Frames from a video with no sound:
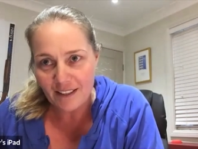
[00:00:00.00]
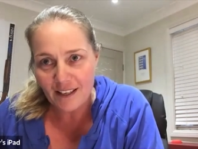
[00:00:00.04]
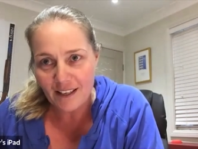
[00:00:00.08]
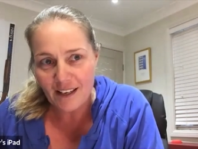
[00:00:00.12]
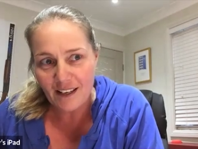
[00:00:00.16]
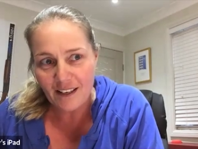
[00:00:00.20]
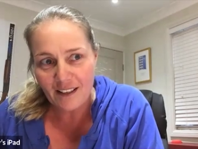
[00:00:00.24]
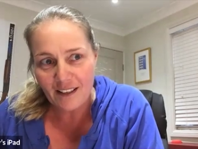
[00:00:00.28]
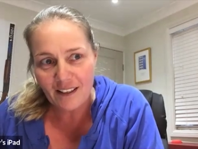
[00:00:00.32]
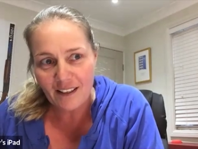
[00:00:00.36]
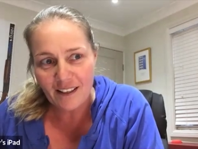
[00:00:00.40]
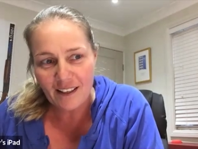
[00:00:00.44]

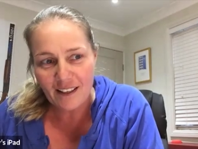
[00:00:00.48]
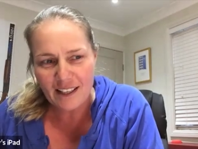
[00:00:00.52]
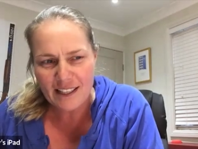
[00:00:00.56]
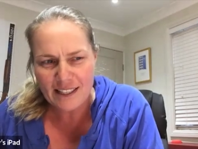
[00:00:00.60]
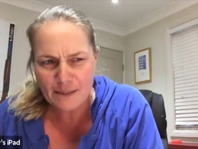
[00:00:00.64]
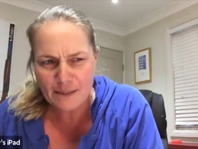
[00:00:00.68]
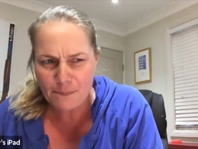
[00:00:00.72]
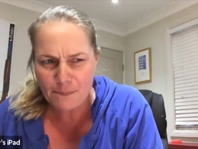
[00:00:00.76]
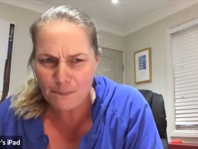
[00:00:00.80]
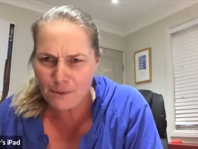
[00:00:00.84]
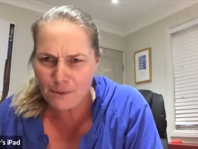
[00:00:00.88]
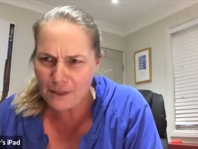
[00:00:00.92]
and
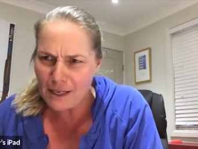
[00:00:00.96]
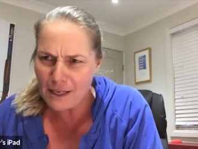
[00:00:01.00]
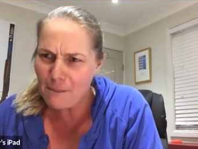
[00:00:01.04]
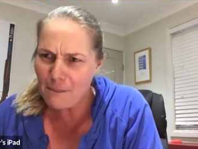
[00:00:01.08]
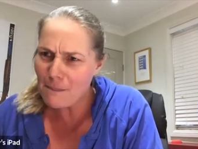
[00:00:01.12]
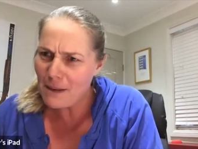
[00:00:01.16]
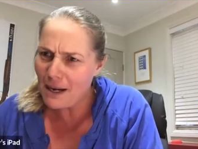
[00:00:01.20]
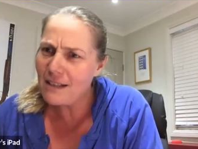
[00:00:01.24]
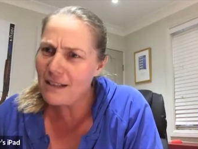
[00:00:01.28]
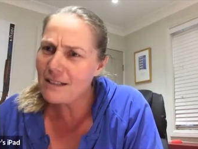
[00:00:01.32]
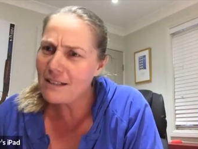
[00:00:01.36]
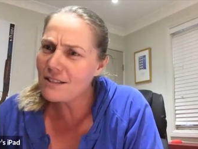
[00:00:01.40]
it's pretty
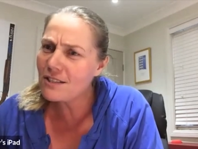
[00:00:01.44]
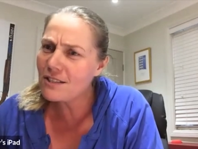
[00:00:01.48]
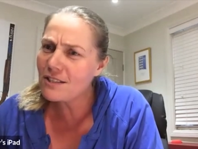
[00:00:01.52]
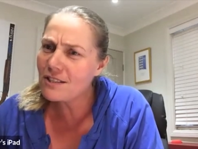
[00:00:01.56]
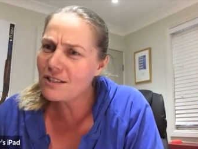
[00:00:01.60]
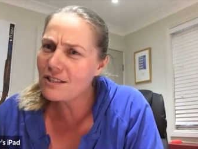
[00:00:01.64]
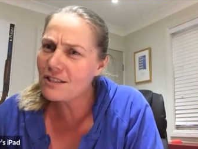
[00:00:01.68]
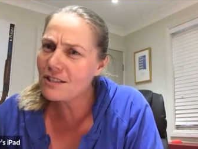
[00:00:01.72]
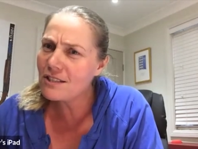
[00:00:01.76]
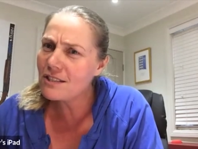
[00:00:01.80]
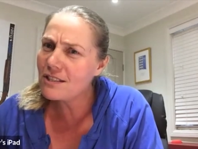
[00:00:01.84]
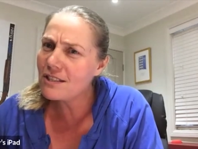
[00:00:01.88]

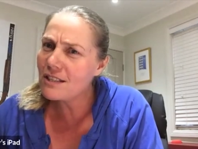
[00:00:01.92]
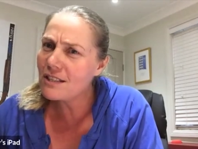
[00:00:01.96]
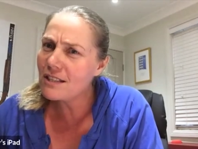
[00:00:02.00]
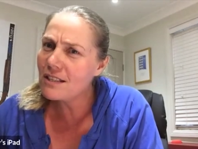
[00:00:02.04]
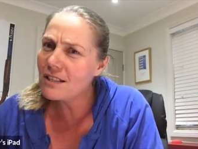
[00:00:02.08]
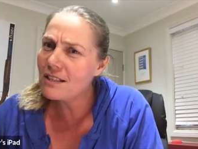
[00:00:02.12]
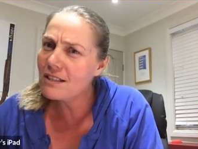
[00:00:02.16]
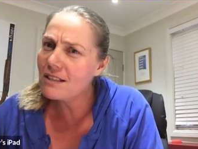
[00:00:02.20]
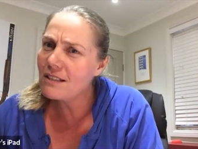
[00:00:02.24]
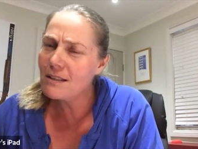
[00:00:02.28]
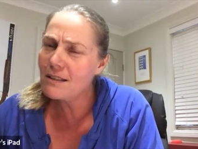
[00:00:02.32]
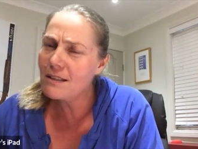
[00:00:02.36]
much
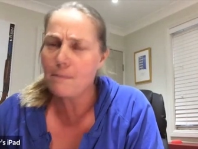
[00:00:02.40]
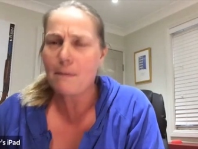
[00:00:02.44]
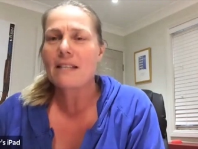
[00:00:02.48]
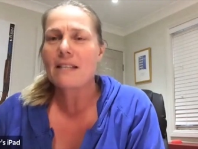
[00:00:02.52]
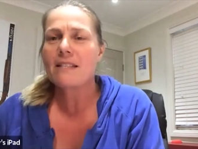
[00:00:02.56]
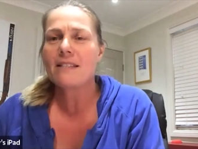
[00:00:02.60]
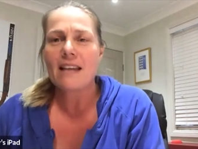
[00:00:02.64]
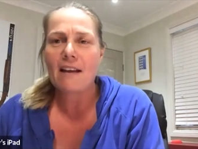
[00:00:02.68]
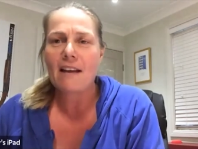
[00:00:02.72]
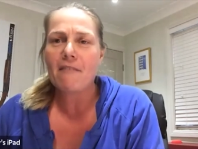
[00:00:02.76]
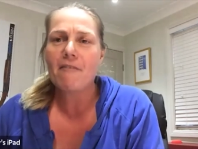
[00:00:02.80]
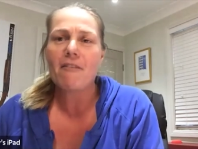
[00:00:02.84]
the
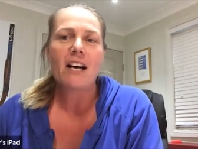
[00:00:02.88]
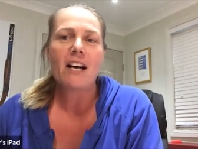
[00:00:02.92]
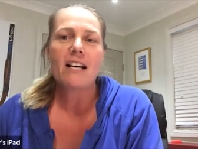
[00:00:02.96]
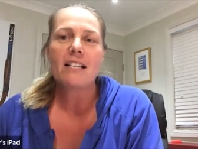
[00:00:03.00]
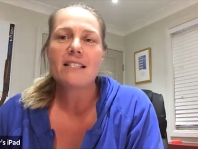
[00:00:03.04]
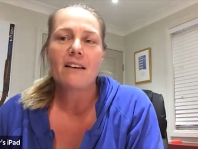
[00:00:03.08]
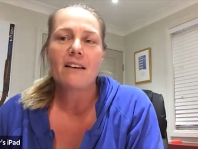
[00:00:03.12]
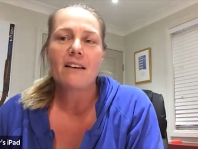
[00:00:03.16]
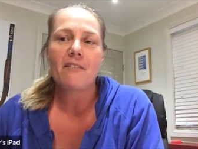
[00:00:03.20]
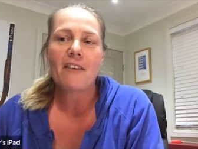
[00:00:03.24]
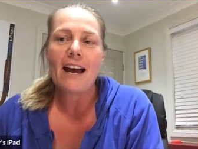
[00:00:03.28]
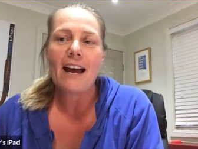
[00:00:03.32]
best
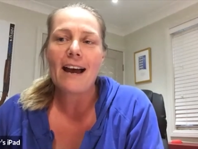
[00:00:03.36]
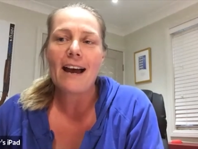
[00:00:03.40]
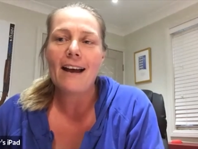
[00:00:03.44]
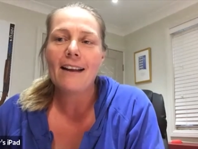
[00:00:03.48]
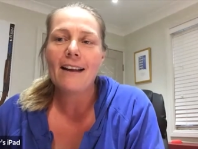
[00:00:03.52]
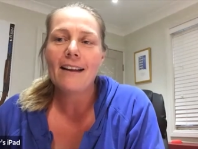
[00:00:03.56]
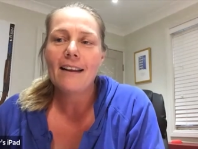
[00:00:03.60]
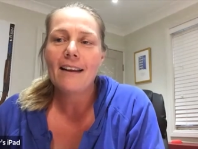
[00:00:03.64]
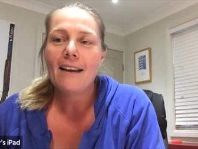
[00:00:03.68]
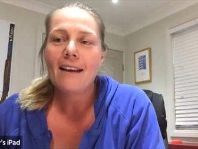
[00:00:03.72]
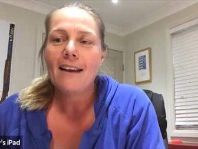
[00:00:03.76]
advice I've had.